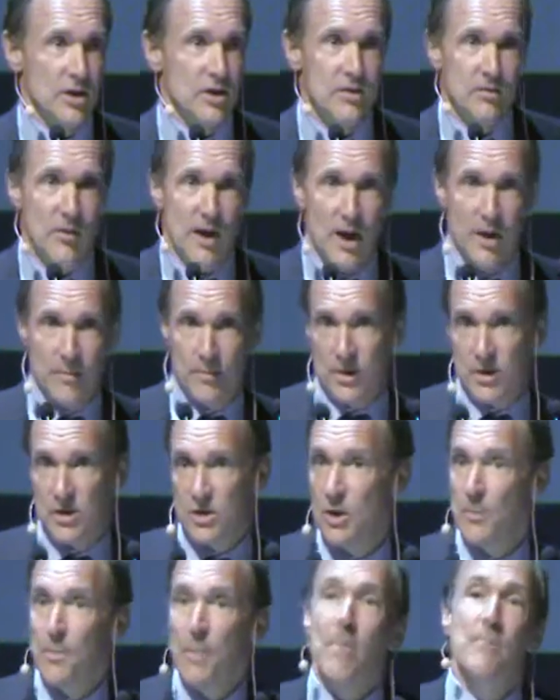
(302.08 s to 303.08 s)
the
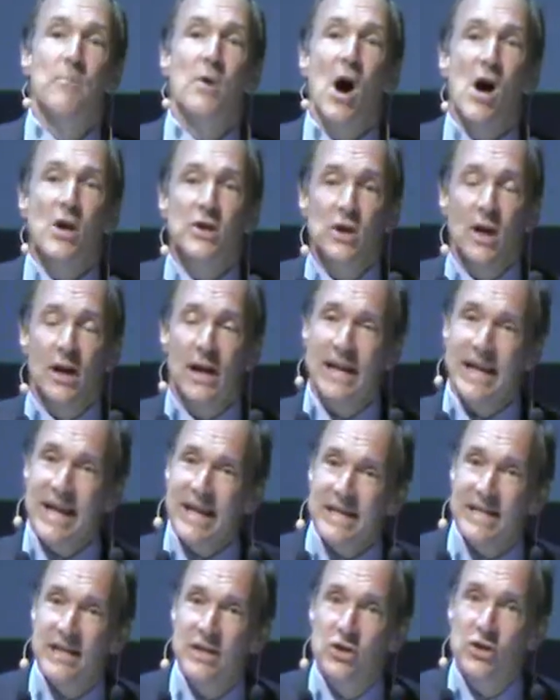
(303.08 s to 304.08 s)
development,
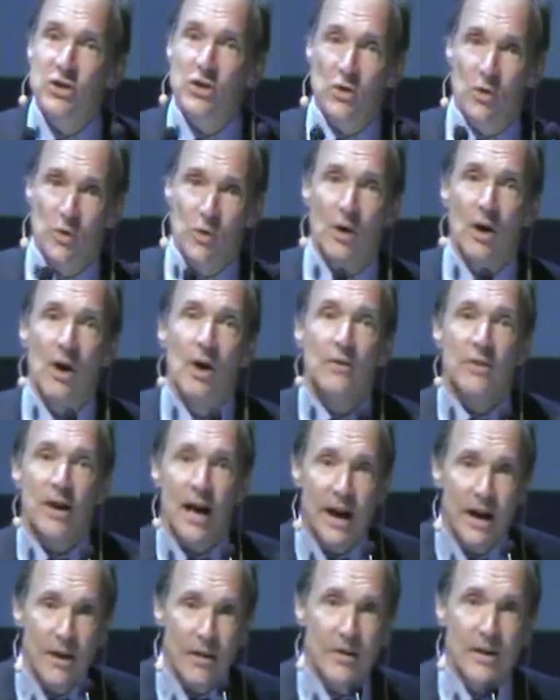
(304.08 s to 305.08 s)
connected to the
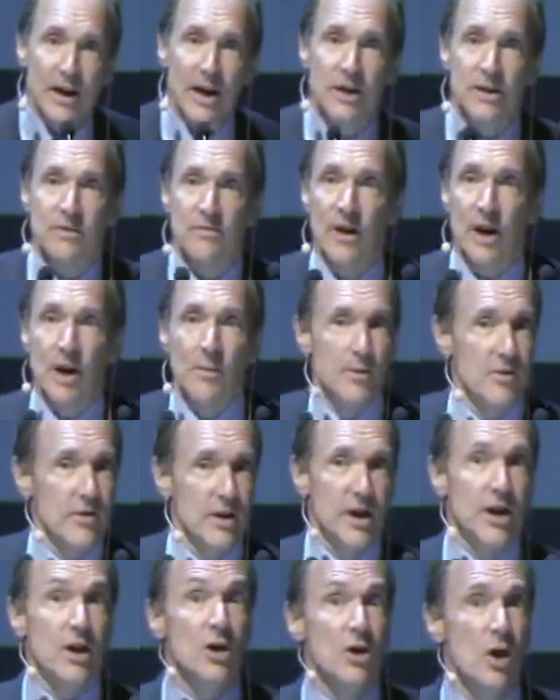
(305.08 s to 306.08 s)
healthcare development,
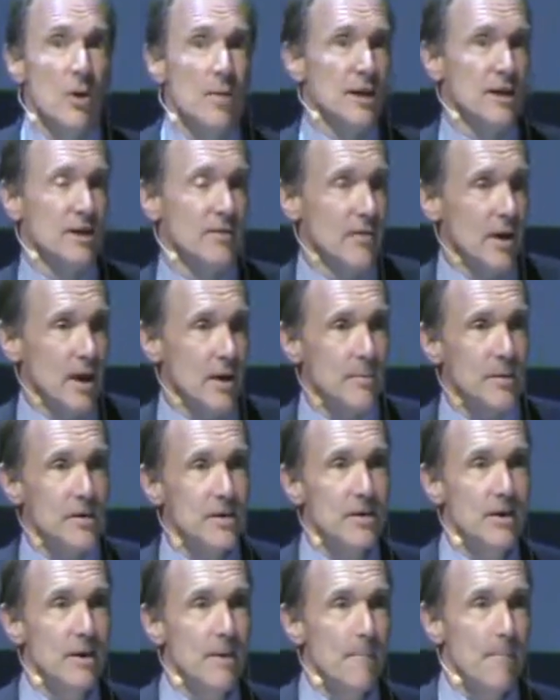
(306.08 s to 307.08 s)
the economic
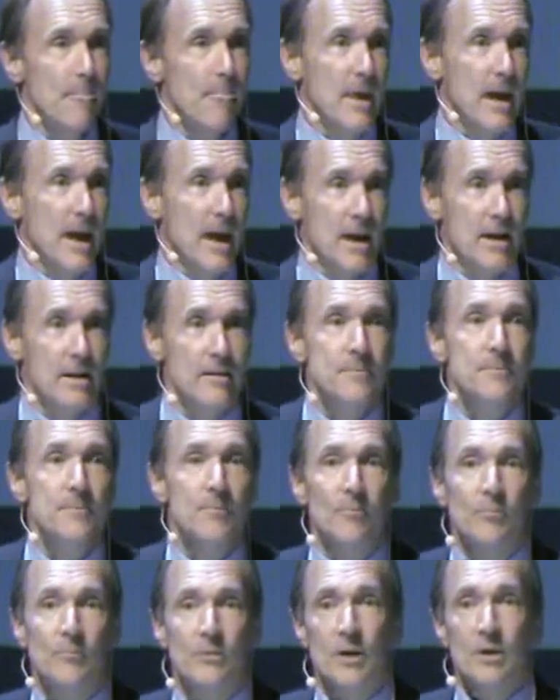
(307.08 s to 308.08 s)
development in
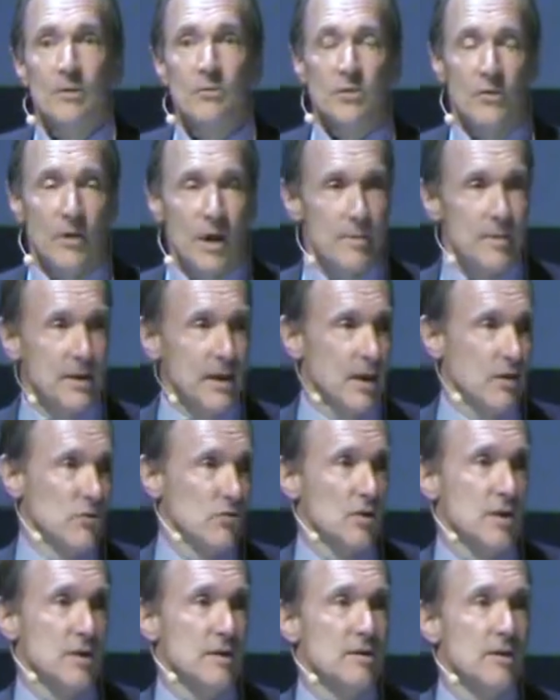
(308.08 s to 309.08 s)
developing
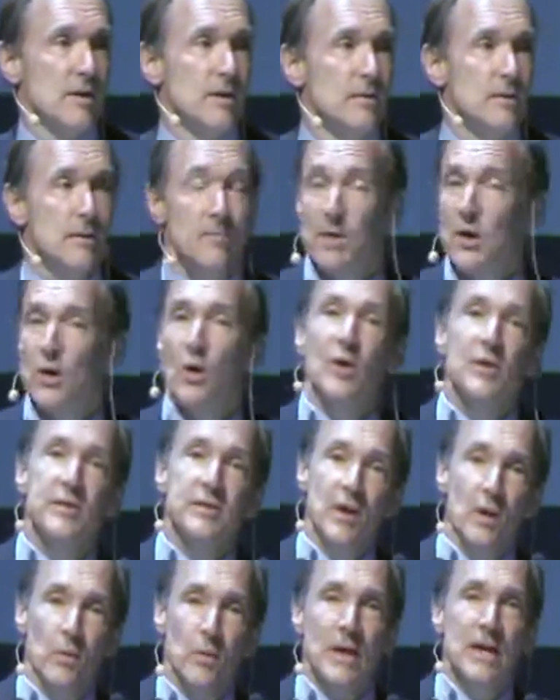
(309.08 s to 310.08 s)
countries. But
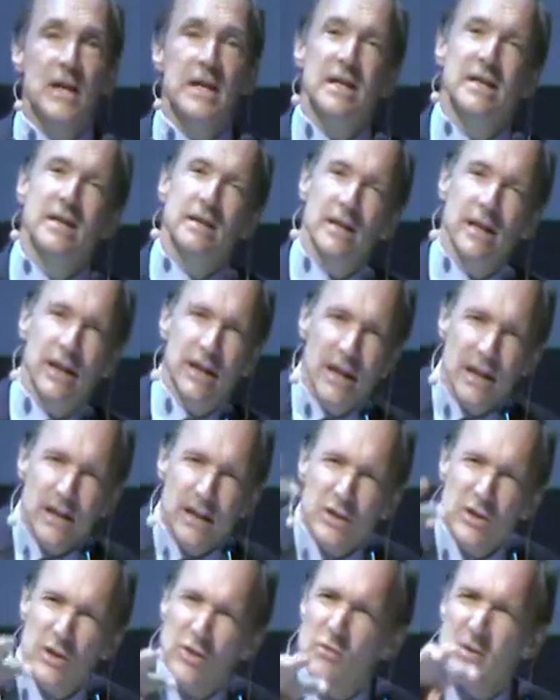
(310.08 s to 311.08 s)
also we need to
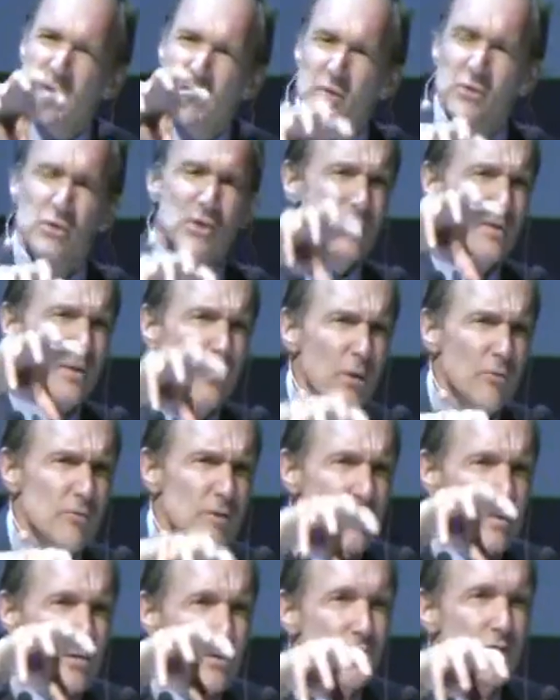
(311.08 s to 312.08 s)
connect it to the researchers, so the
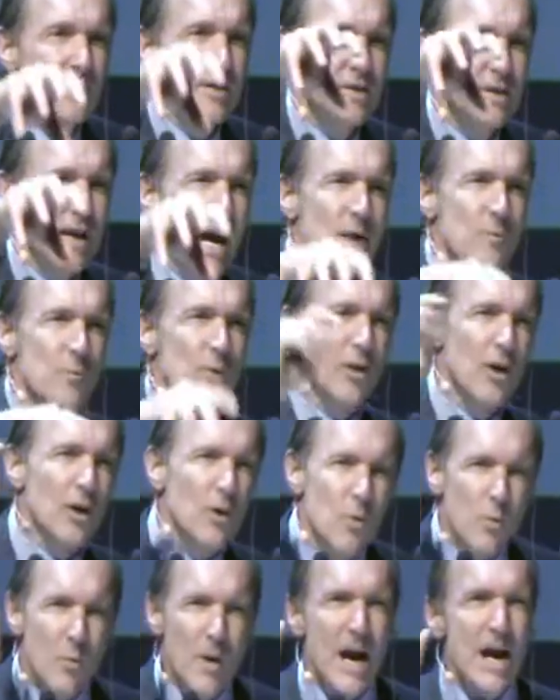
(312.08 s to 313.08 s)
research is done with
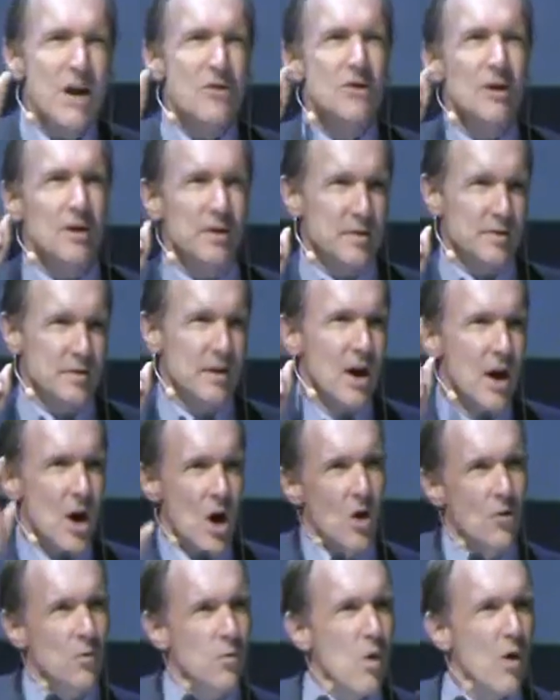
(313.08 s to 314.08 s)
an awareness
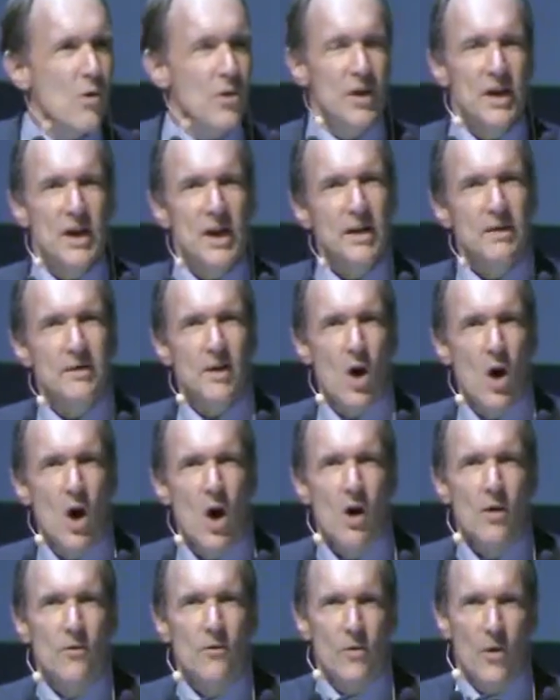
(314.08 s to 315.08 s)
of what the needs
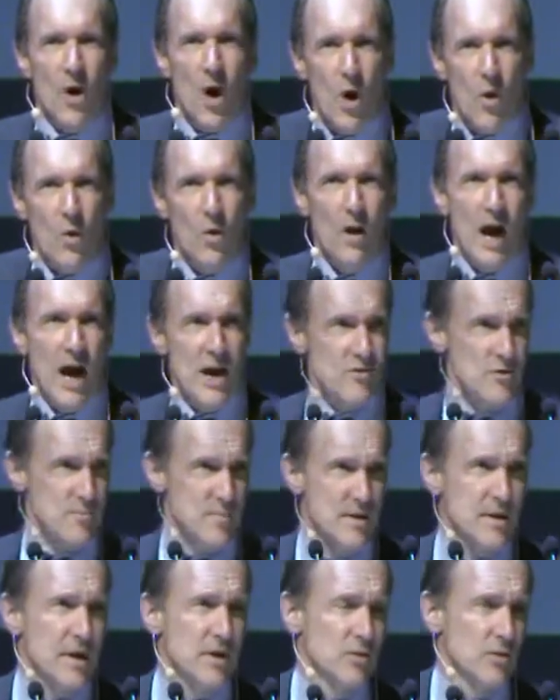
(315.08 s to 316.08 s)
are for the whole
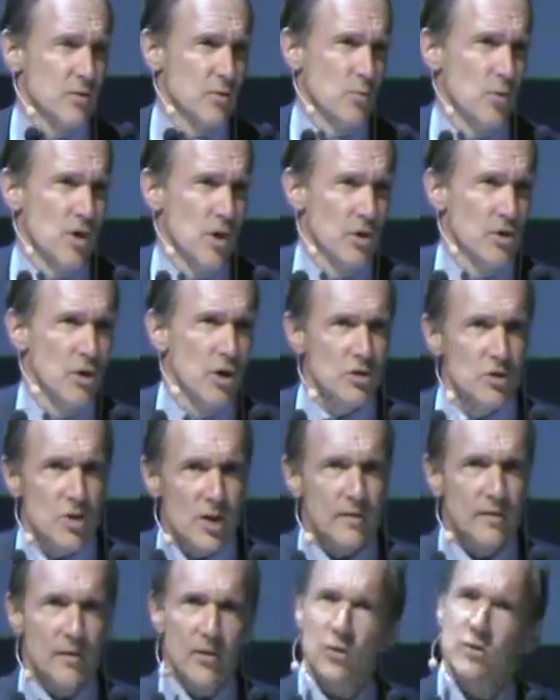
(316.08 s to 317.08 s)
100% of the world, not
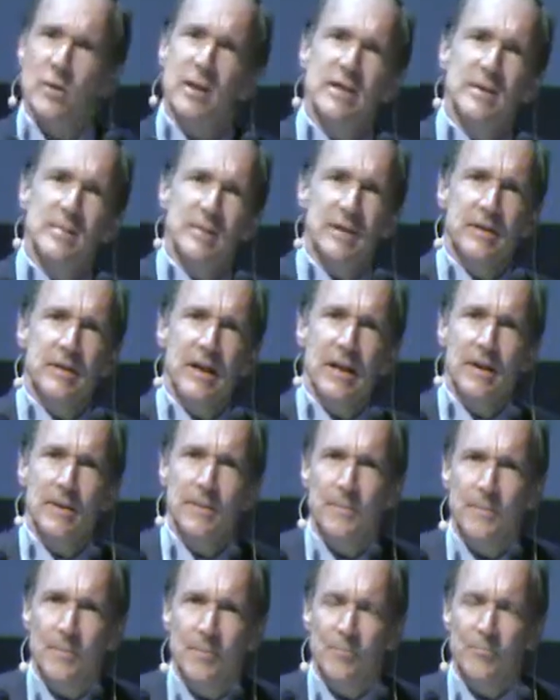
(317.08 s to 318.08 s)
just for the 20%.
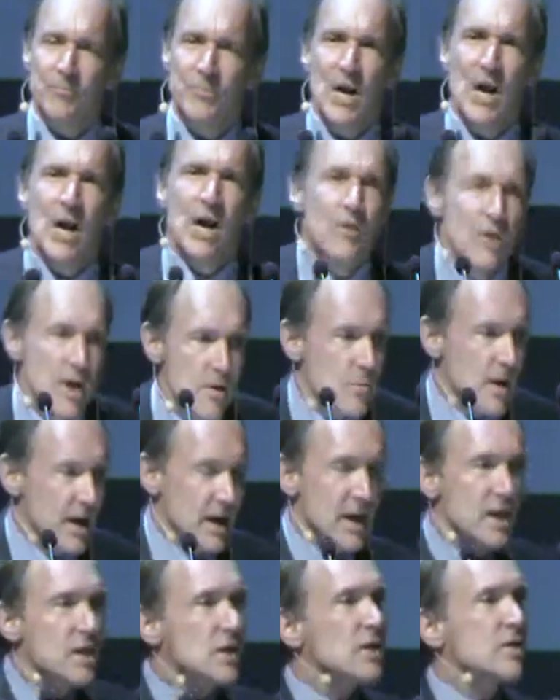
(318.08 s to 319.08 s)
And then when
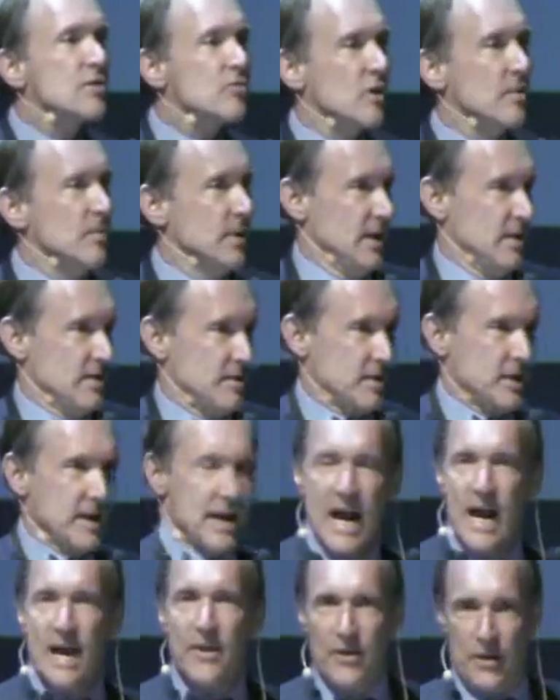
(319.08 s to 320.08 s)
industry meets
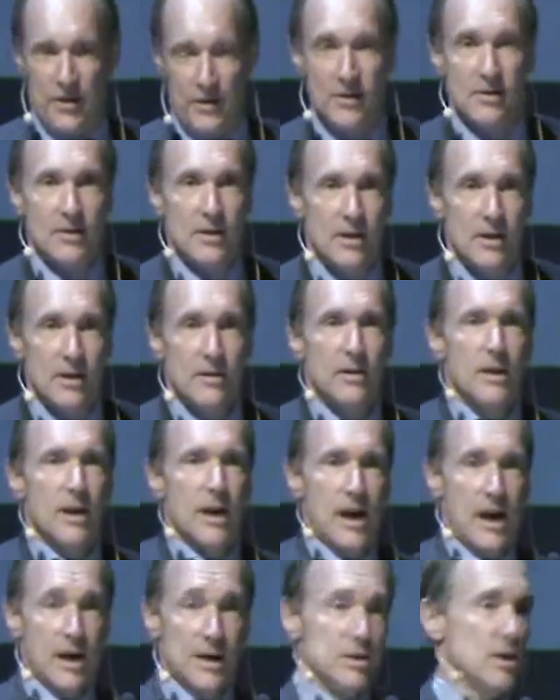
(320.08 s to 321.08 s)
together
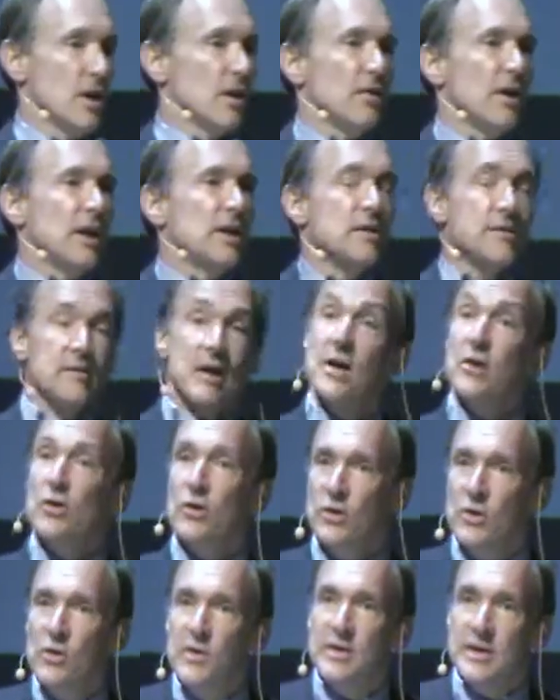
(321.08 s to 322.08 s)
and they decide
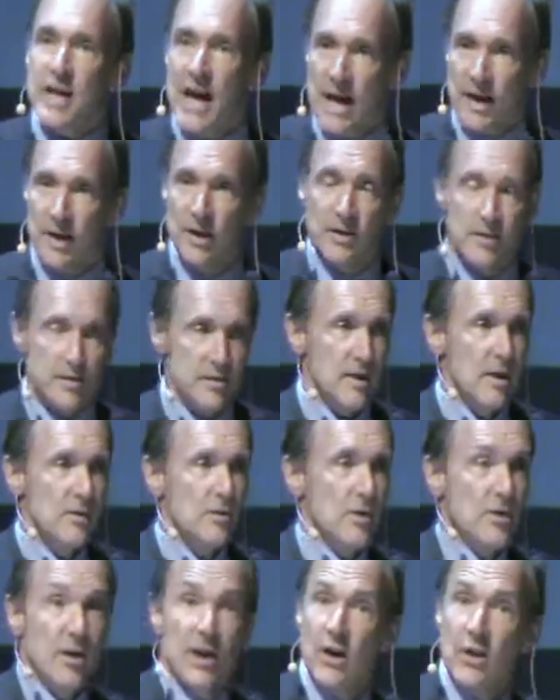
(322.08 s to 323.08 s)
on new standards
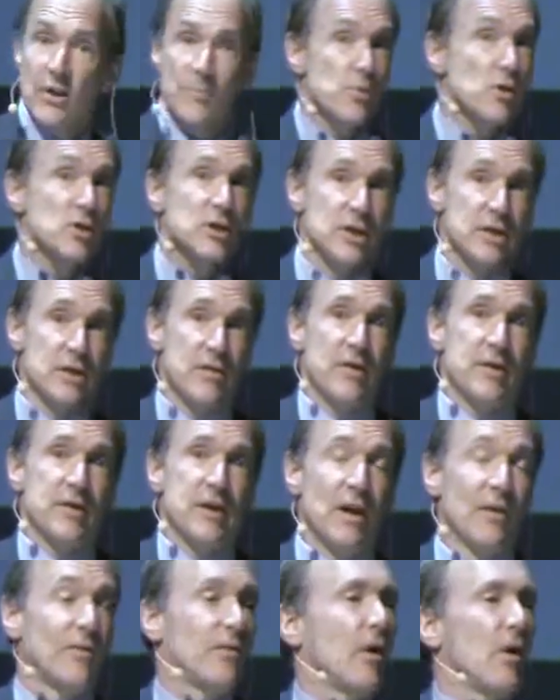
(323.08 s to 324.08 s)
that they're going to put into the
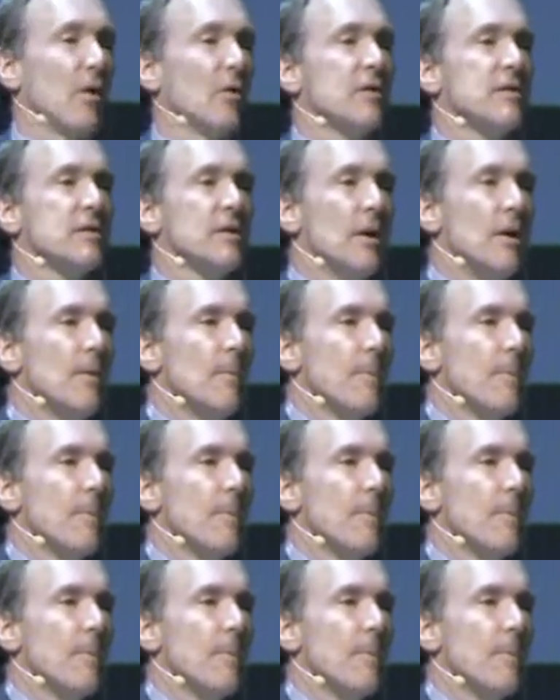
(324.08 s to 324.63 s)
cell phones,